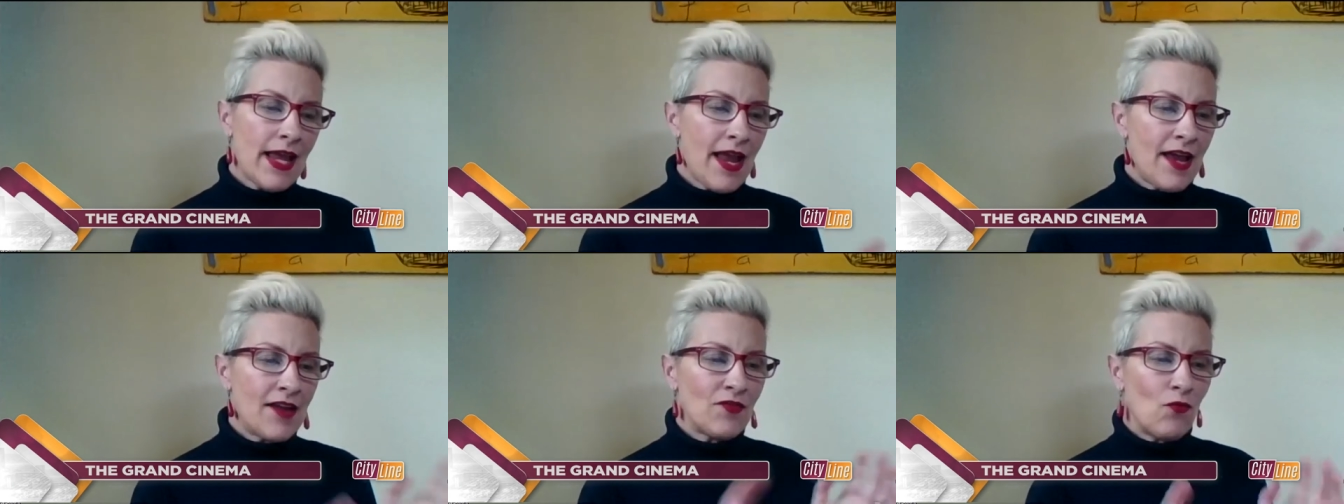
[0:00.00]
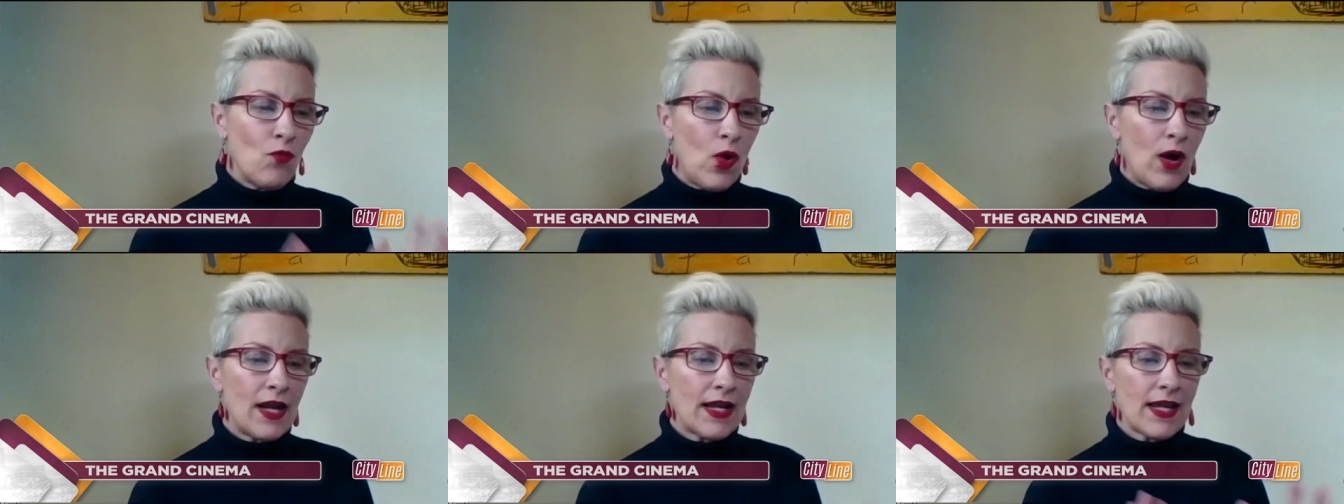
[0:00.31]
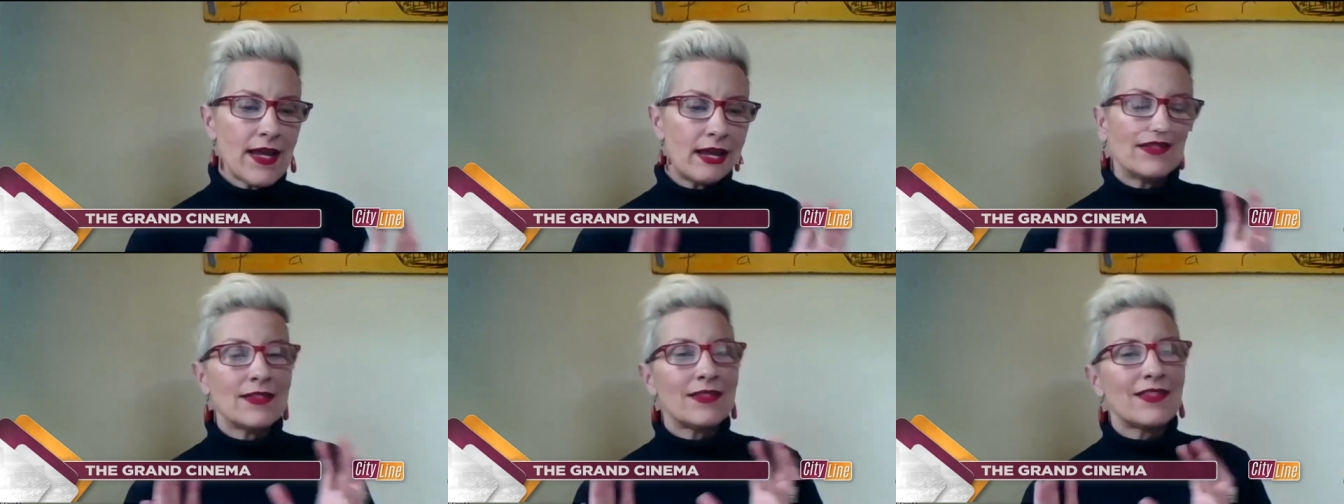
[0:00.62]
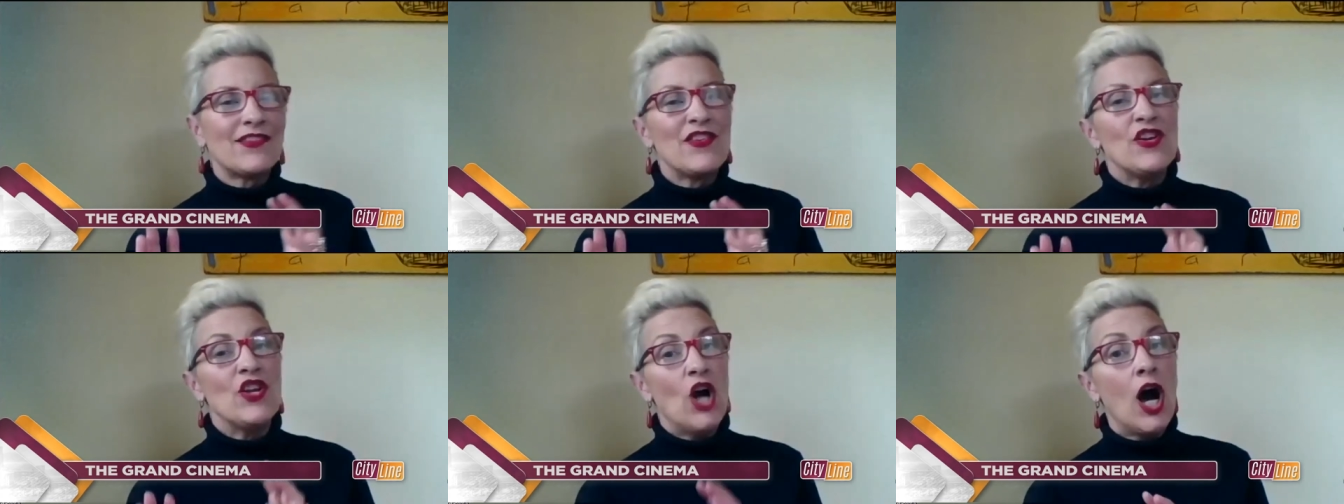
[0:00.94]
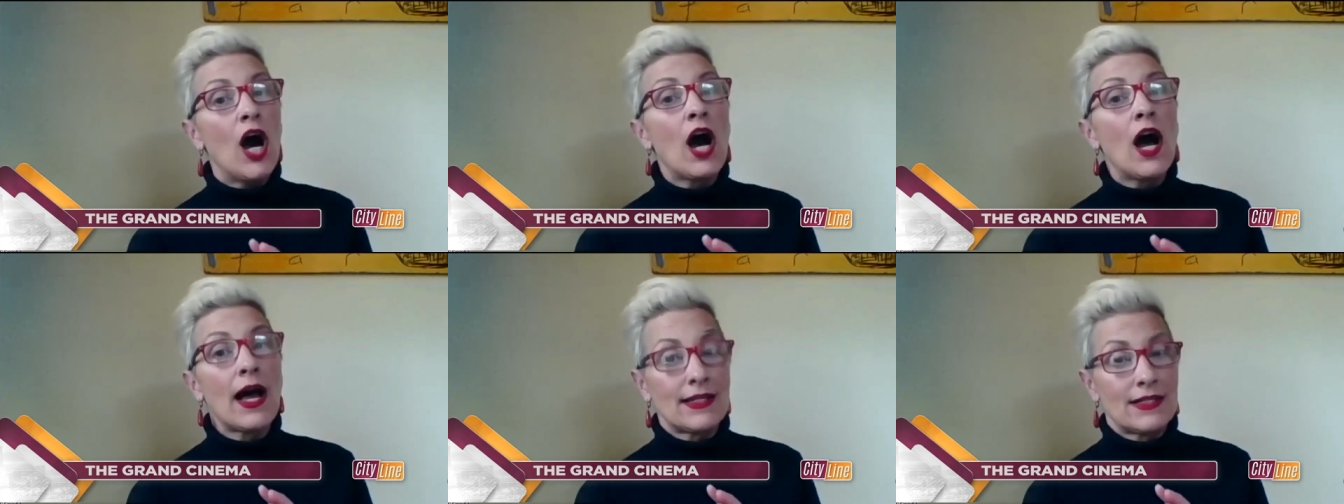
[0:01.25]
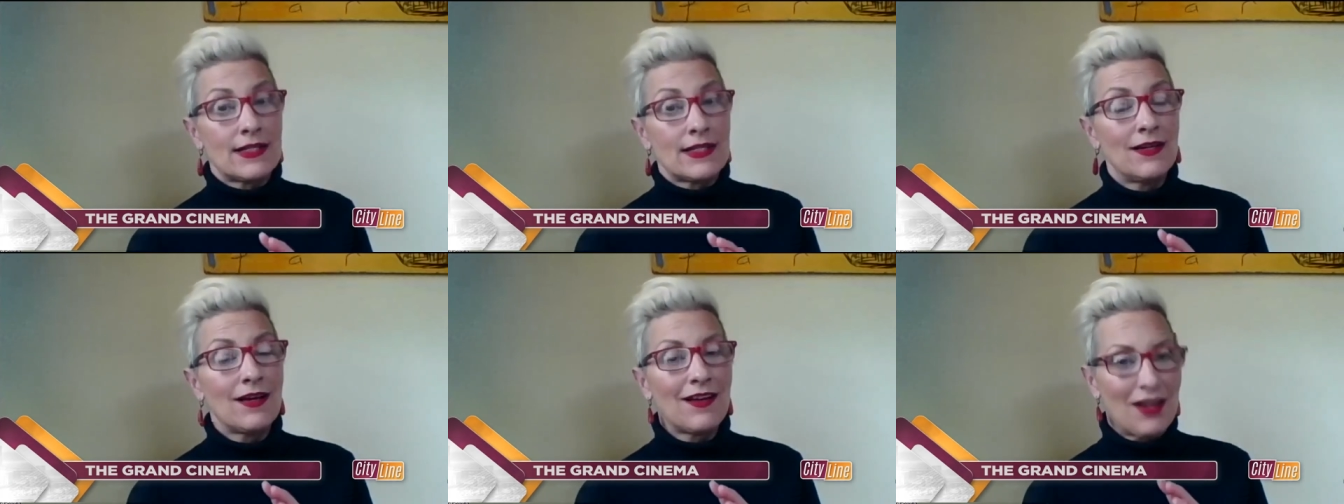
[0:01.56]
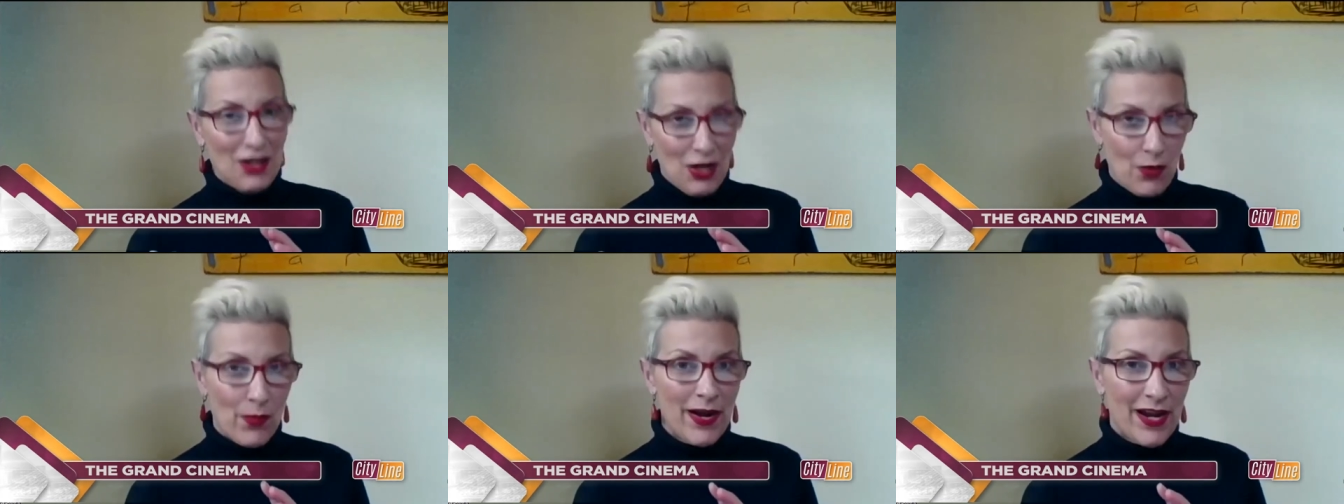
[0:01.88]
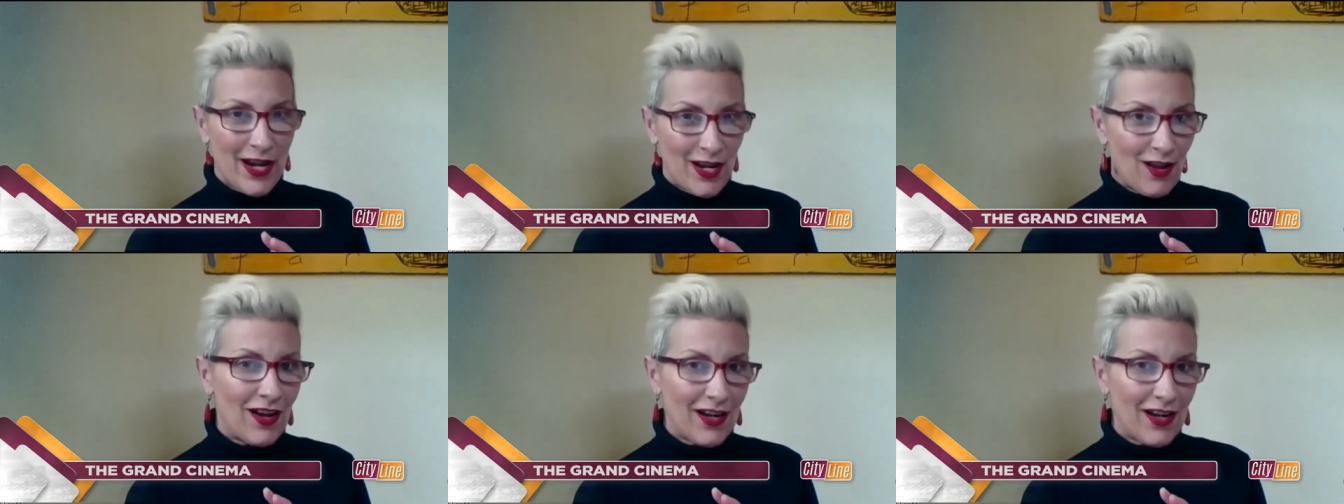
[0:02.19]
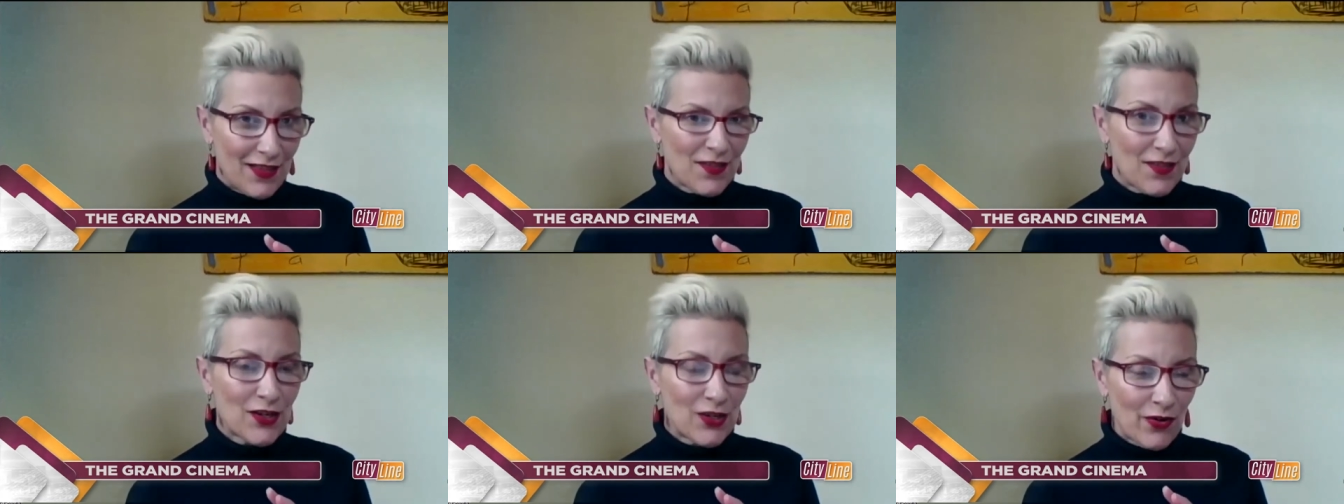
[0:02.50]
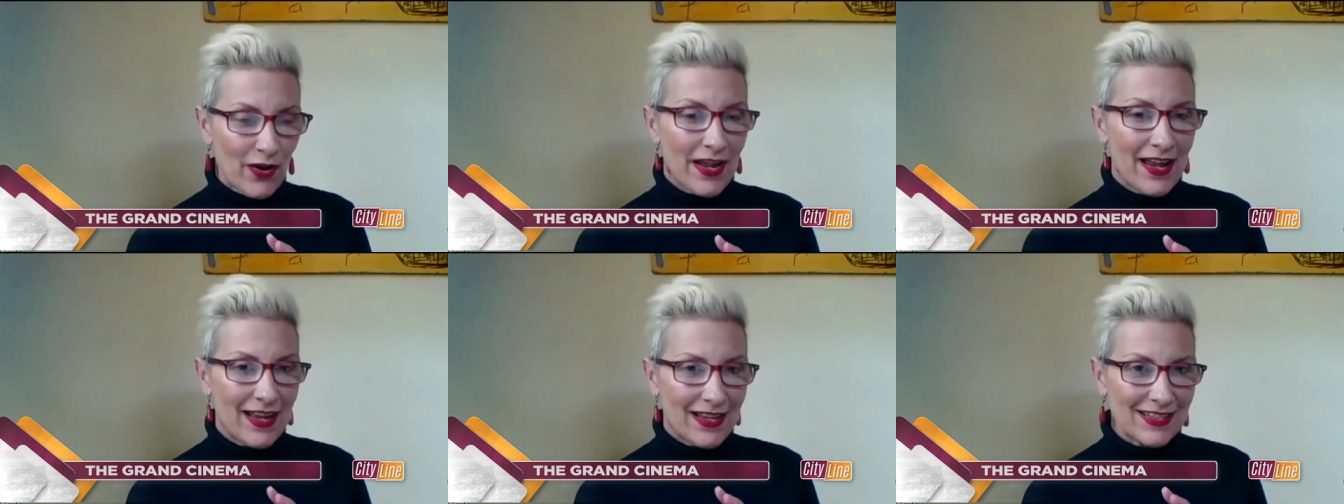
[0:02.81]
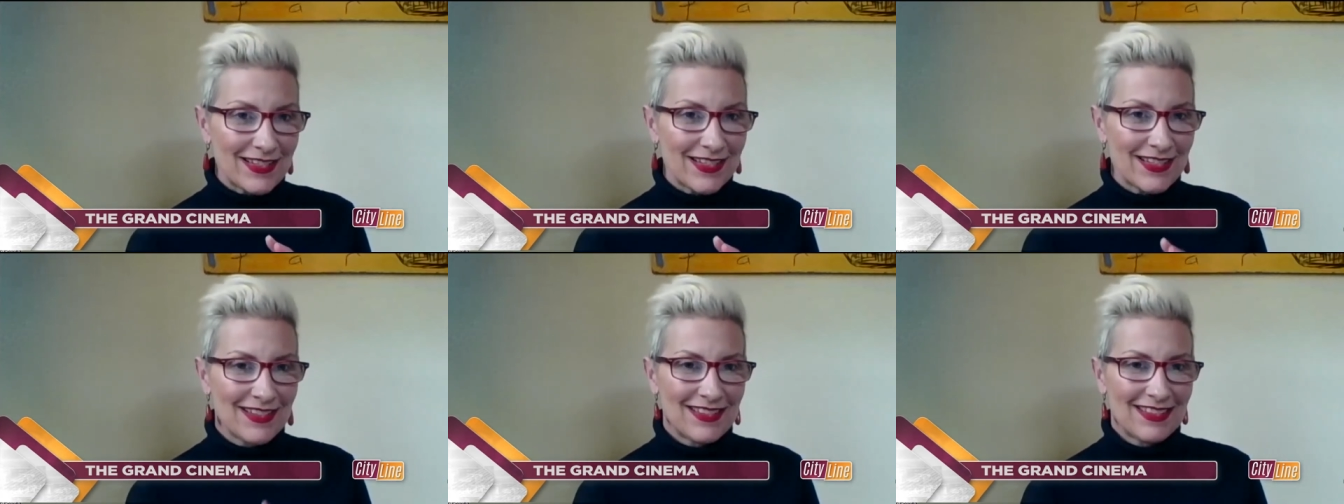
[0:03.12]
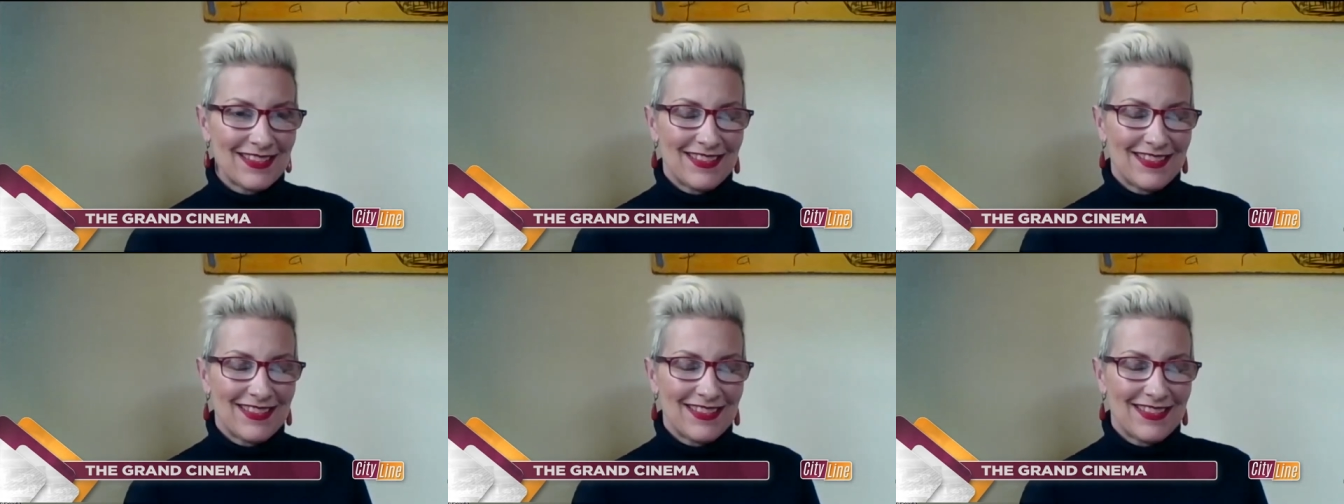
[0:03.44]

and what is not going on at the Grand.